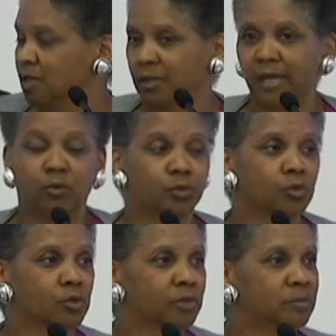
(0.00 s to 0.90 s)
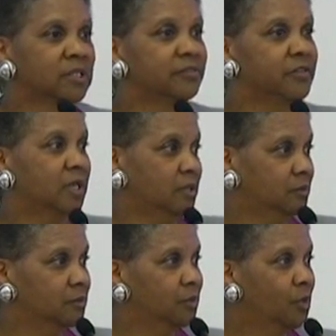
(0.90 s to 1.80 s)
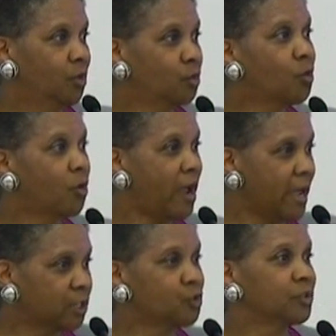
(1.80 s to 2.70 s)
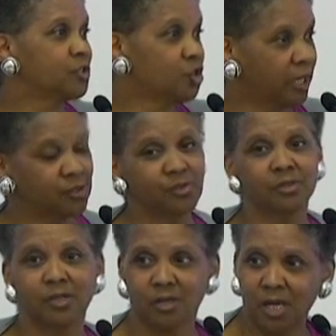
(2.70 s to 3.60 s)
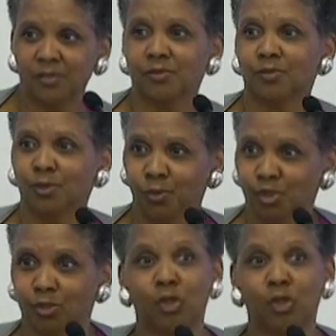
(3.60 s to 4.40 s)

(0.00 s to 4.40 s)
Ecuador and Bolivia, who are actually changing their constitutions.